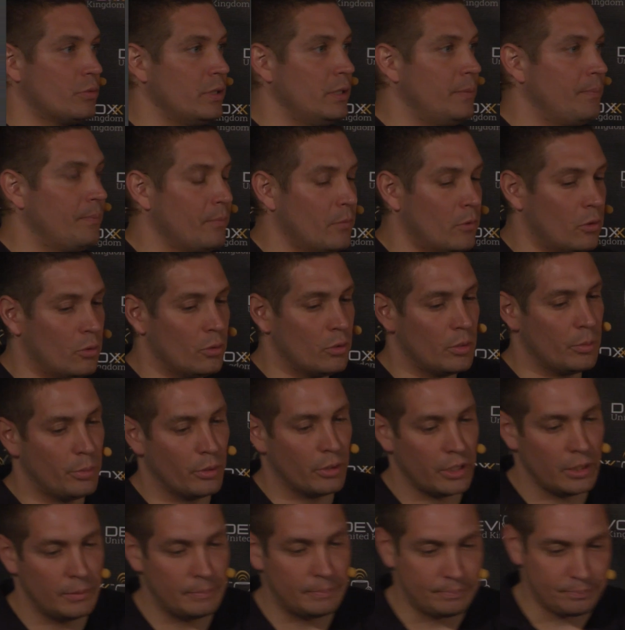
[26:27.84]
3 to the
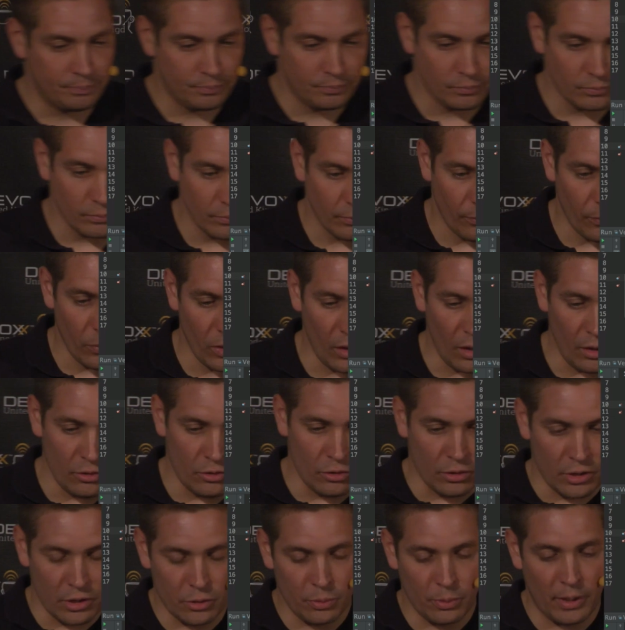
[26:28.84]
body.
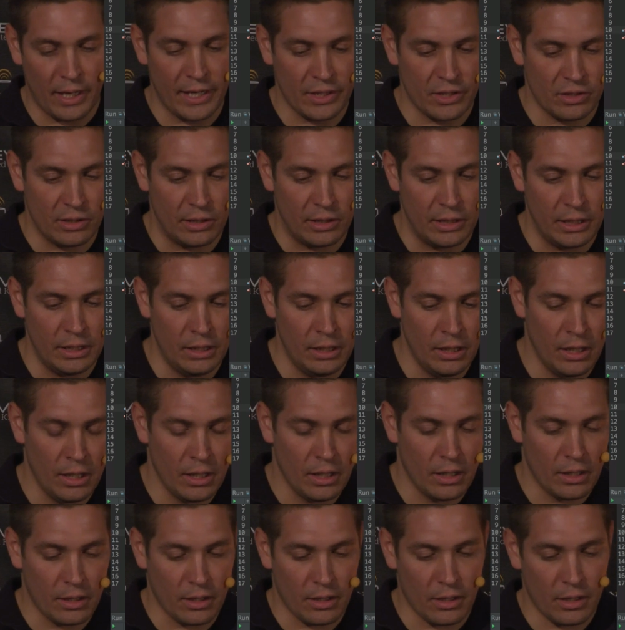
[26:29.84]
So this will actually
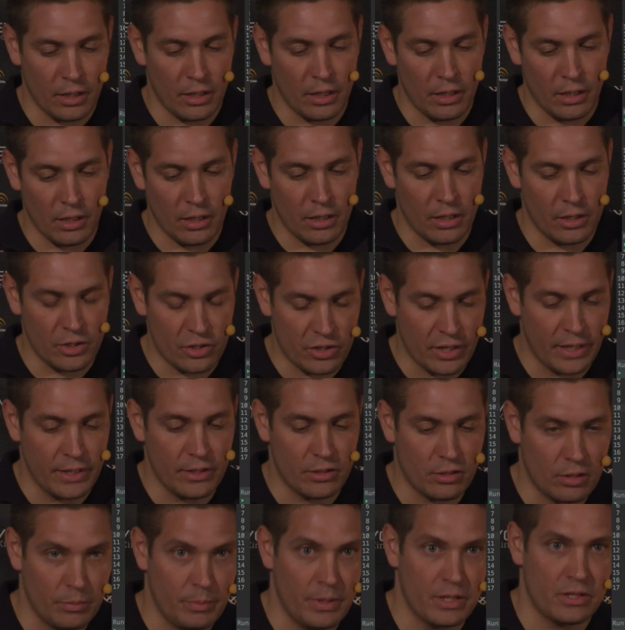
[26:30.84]

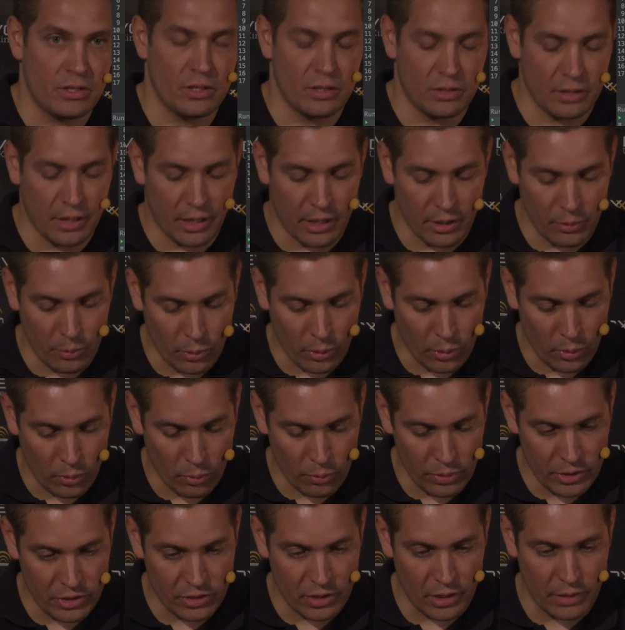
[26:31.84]
change the message that it will
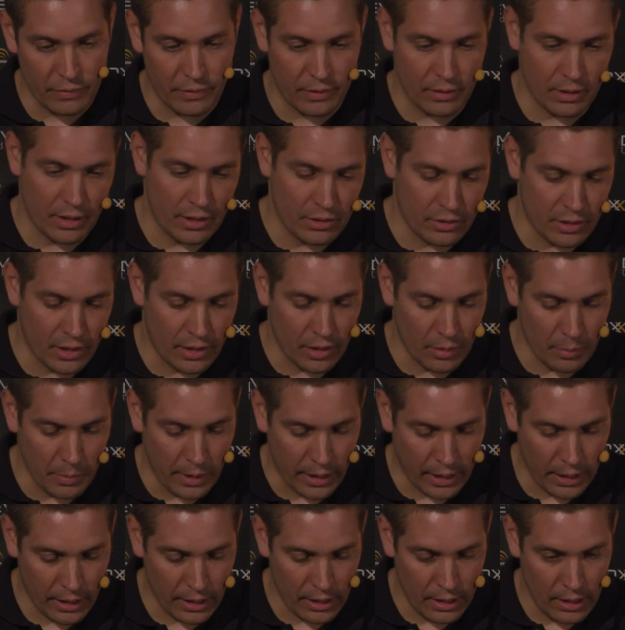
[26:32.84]
receive and send it
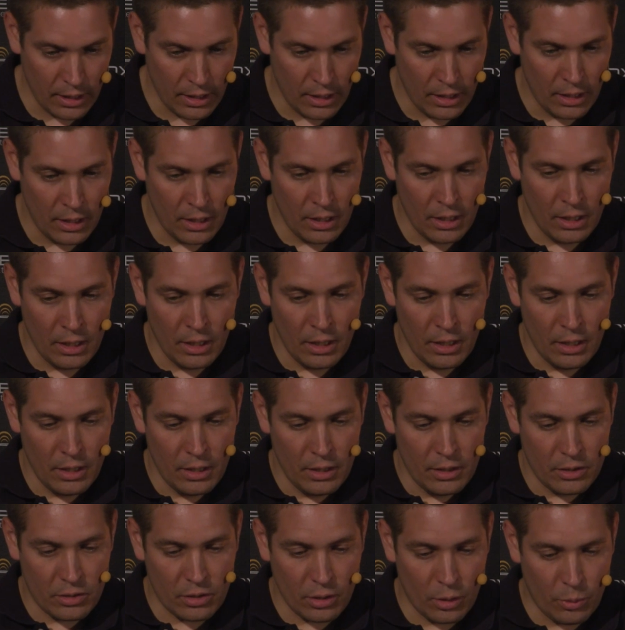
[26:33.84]
back.
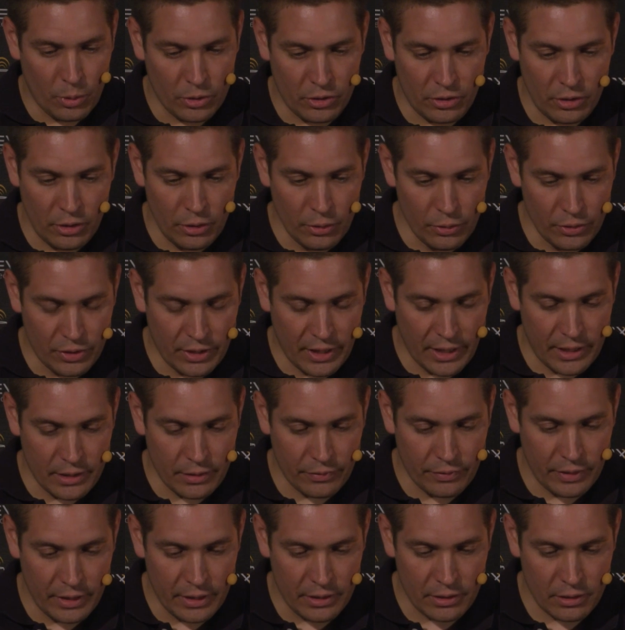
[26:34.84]
So what's the use case
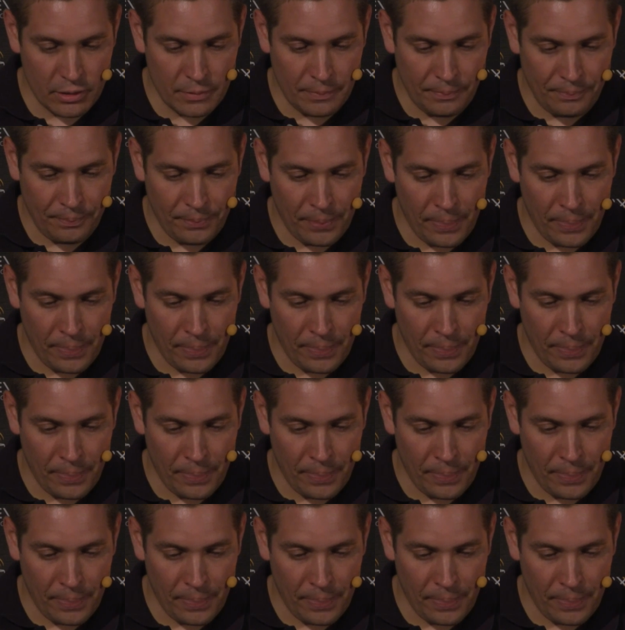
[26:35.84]
of this?